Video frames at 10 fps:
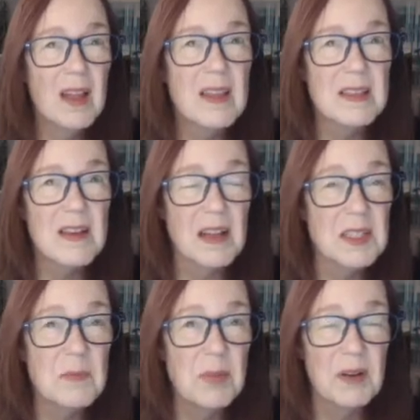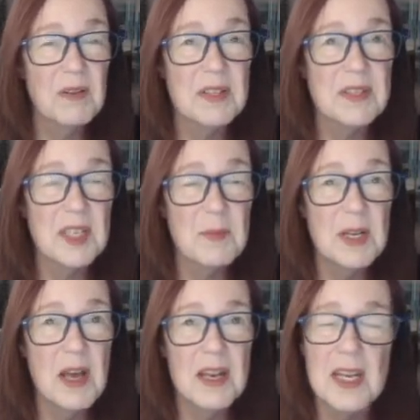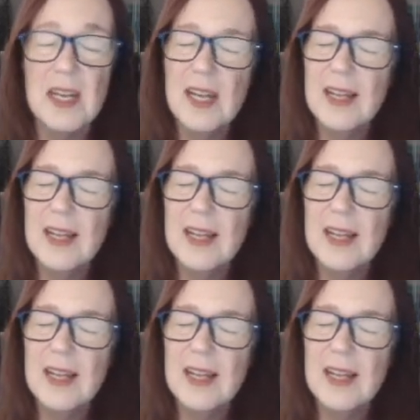that's got some butter and cinnamon on it.